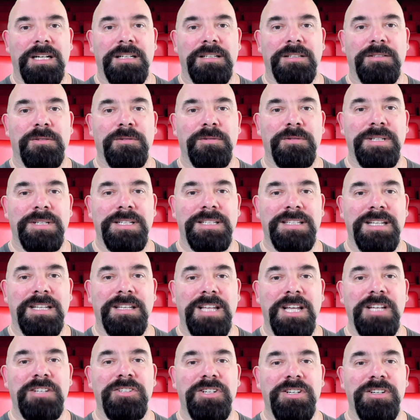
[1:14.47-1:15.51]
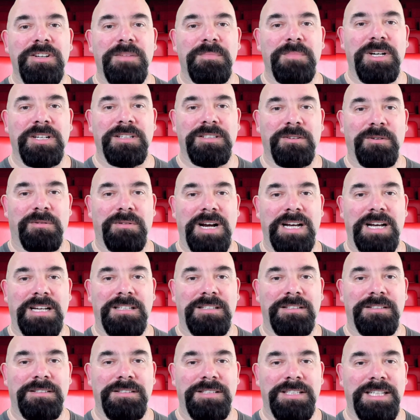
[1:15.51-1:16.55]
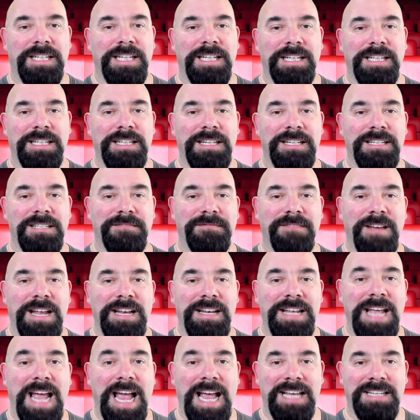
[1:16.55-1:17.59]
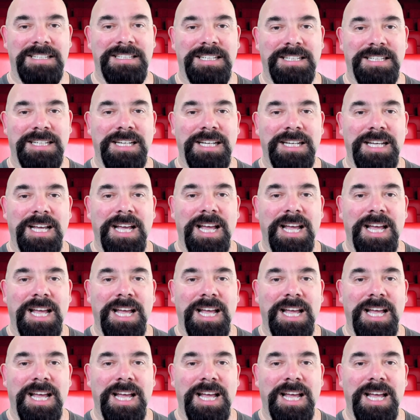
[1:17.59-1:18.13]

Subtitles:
who is a legend among directors. He is fantastic.